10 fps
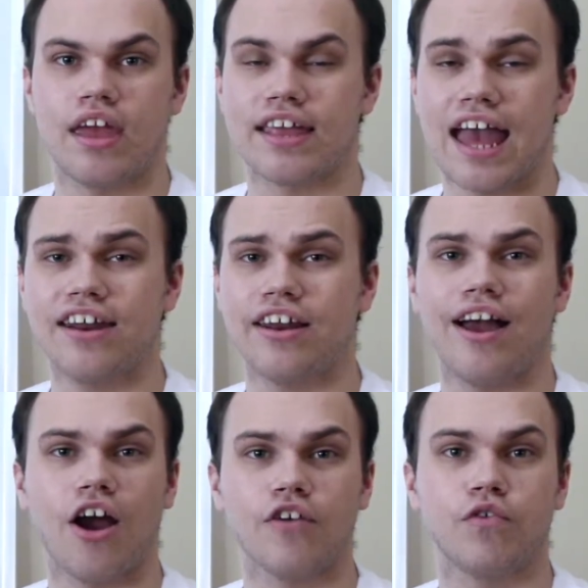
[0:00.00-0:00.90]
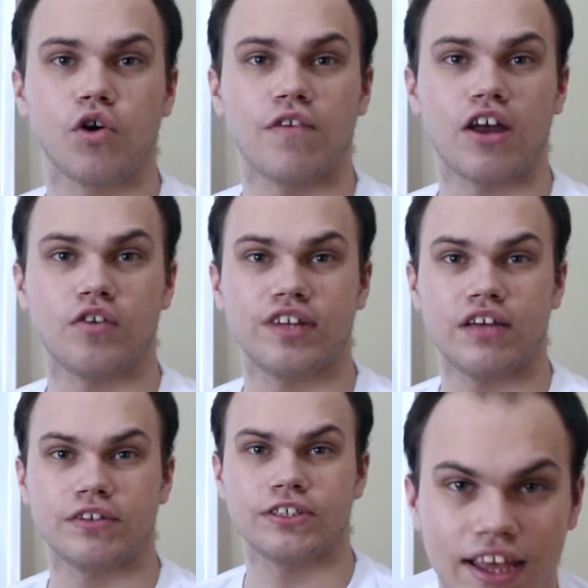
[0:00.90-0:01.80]
In Canada, our 4 final
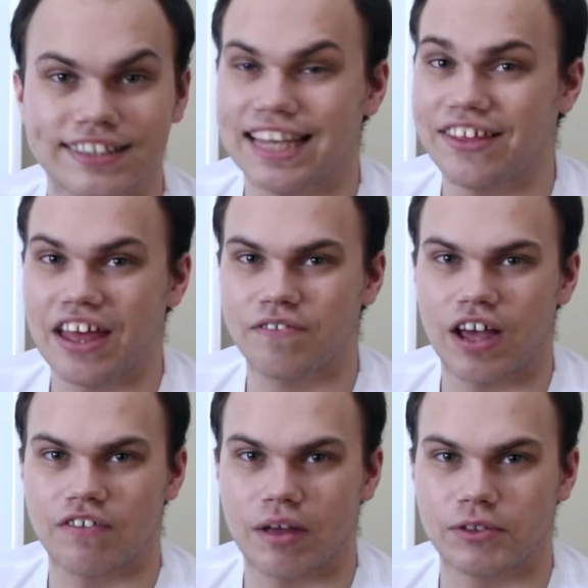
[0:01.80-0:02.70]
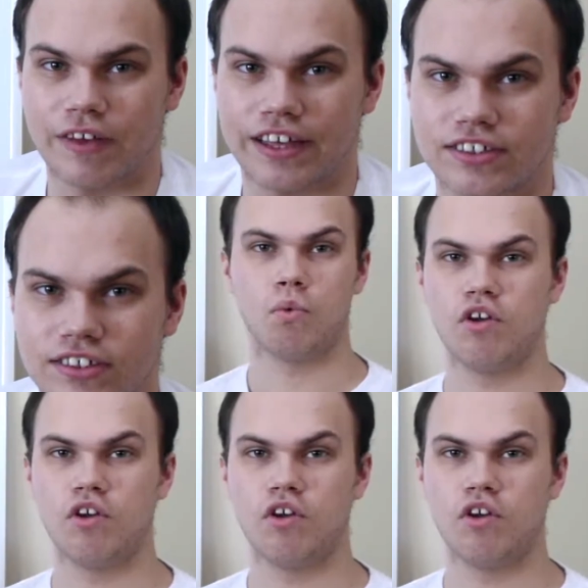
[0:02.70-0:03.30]
flavors, say that 5 times fast.